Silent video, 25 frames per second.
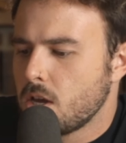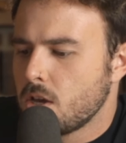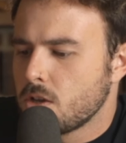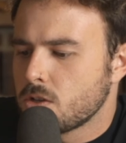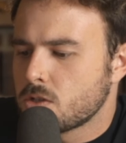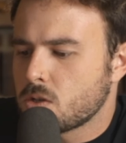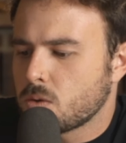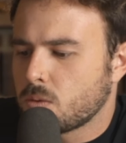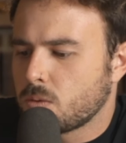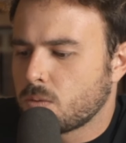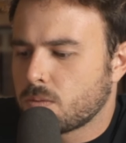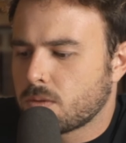
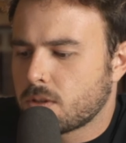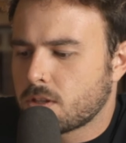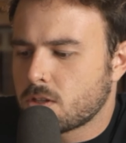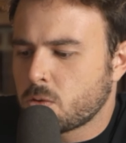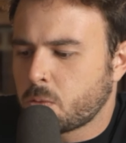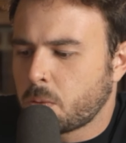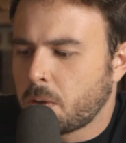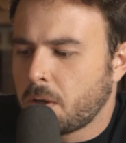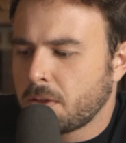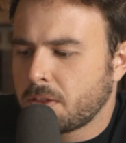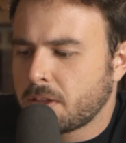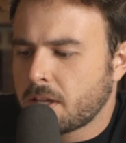So the
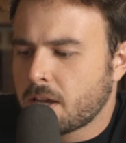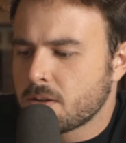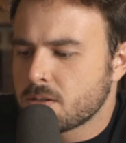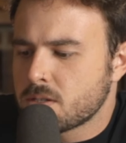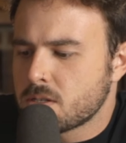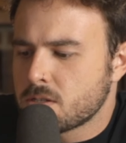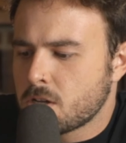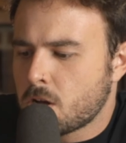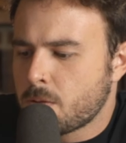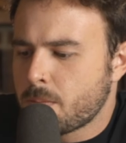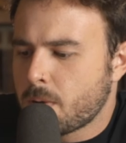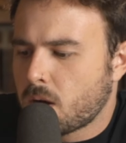12th house
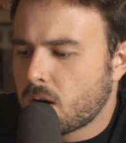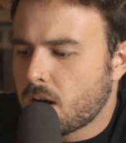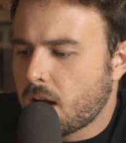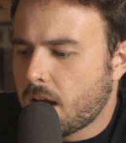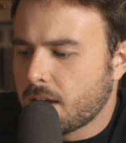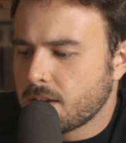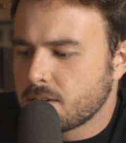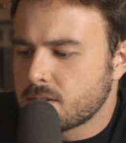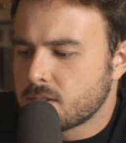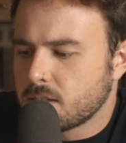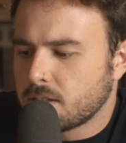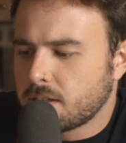is all about
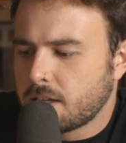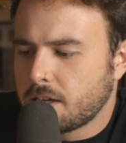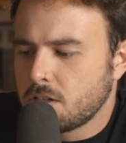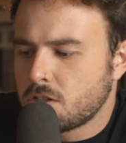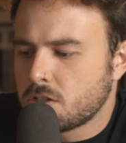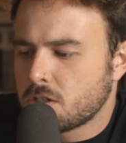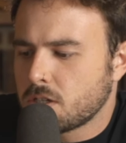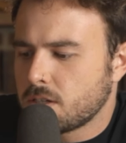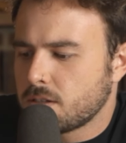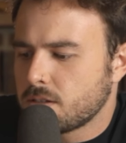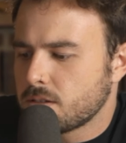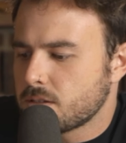
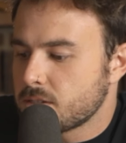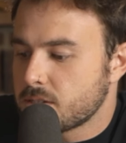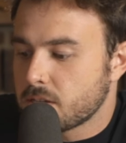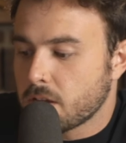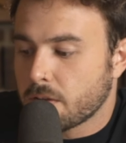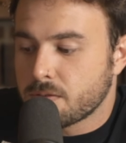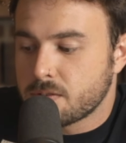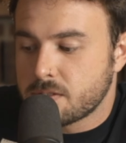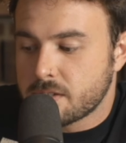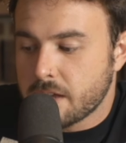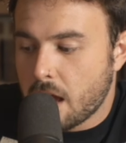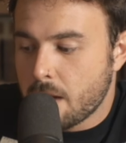isolation,
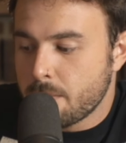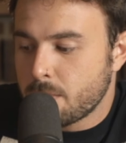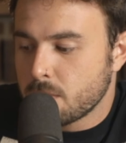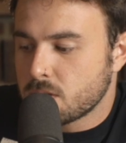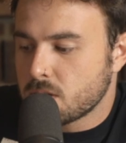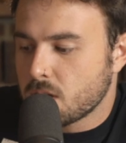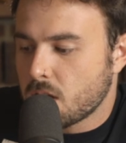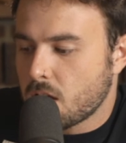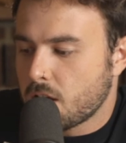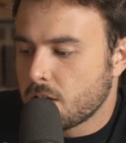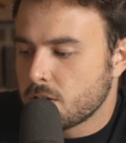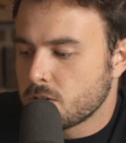self
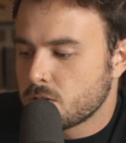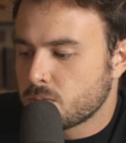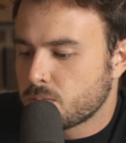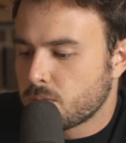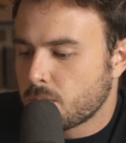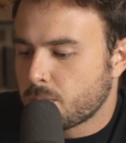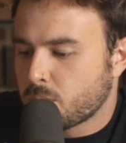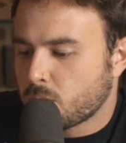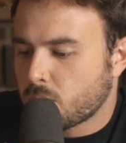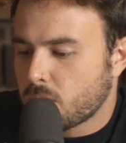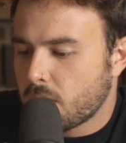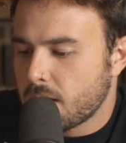sabotage,
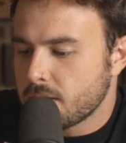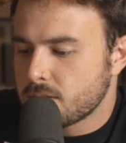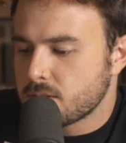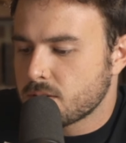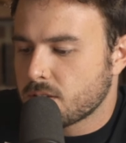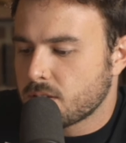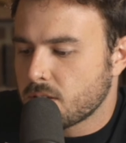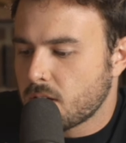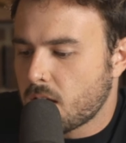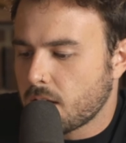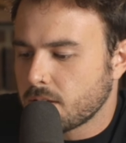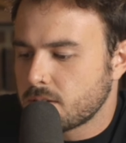repressed
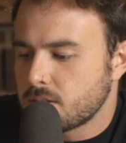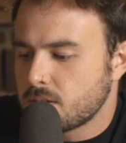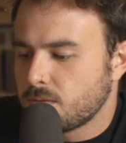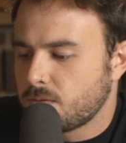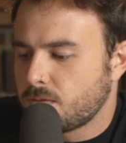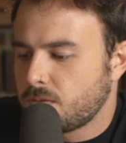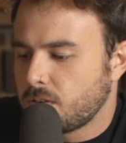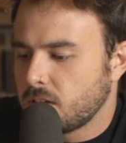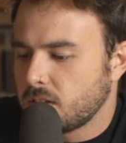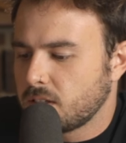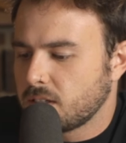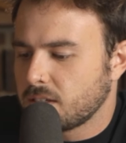thoughts and
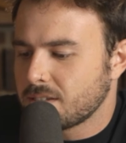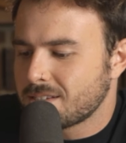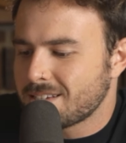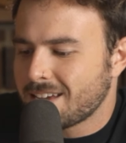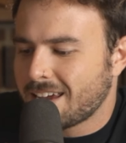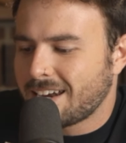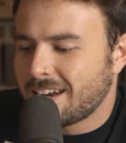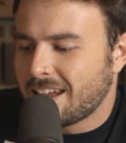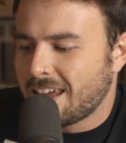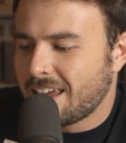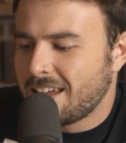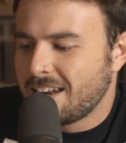feelings,
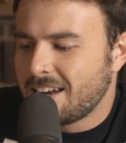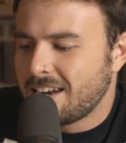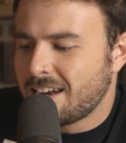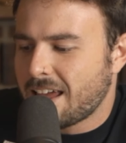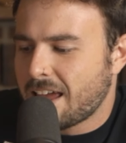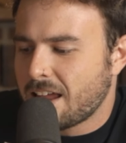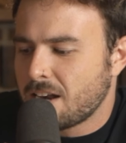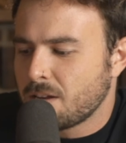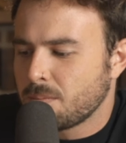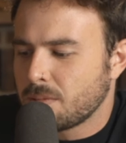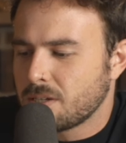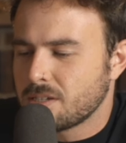and hidden
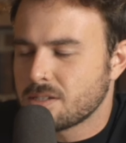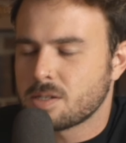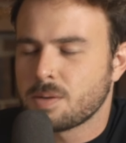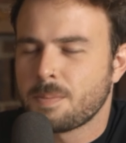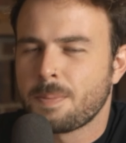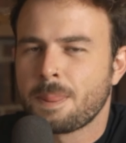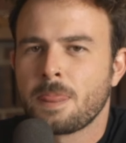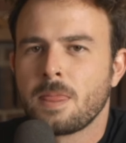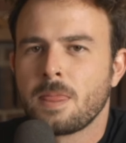enemies.